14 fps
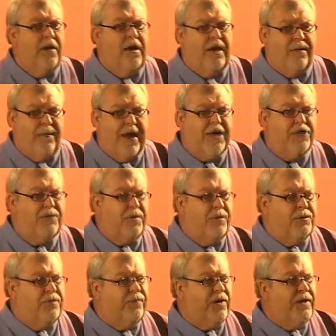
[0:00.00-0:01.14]
And management
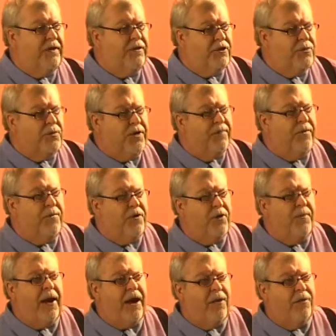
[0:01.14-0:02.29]
was afraid that this would give up their
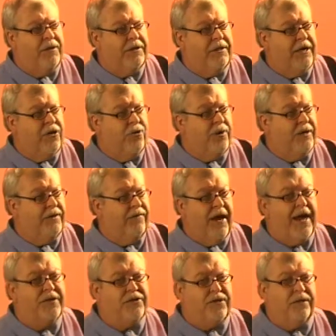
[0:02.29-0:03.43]
power to take corrective
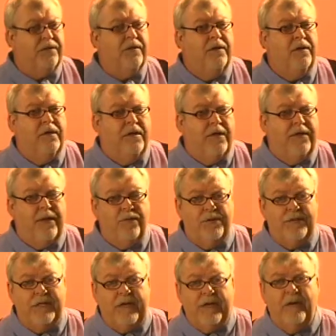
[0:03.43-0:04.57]
action that
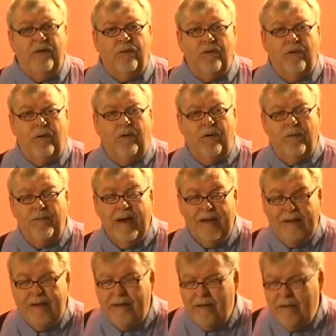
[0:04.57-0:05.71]
was needed or
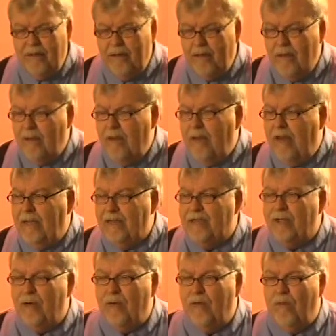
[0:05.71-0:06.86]
mandated. And
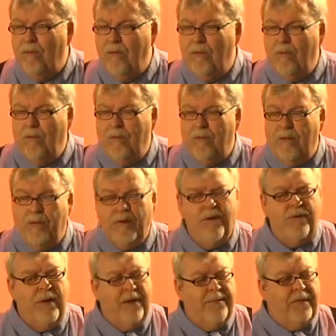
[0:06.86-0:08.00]
so the
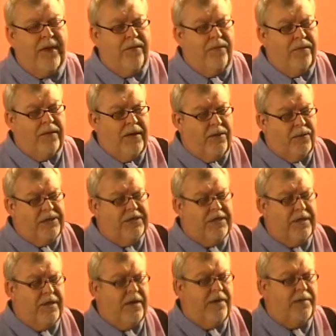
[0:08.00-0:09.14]
program that we
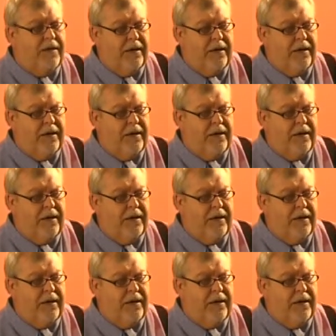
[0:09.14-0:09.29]
set up, that